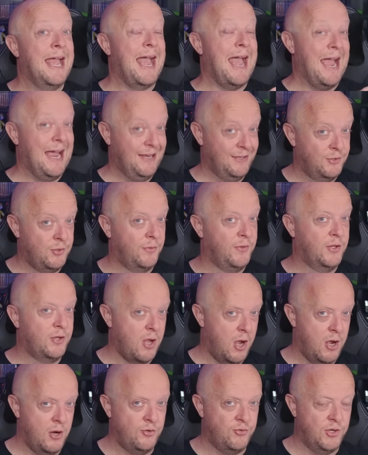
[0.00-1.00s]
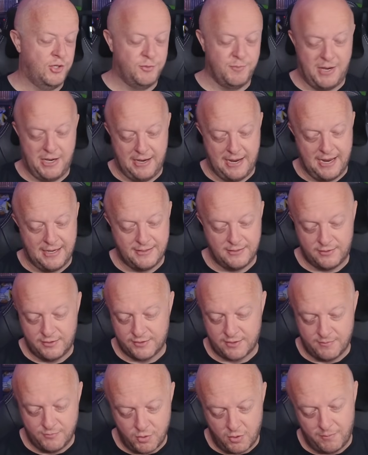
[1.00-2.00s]
and on the cartridge, may I add, because
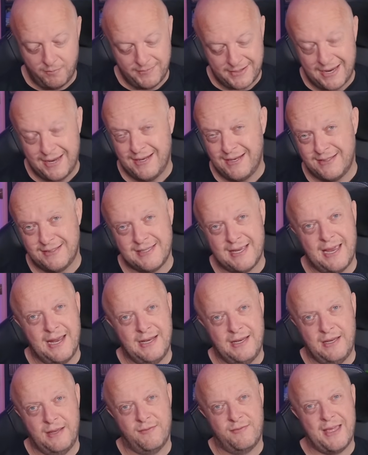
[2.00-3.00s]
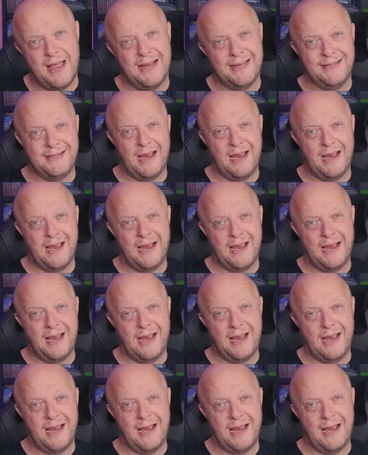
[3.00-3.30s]
I'm not getting into any of that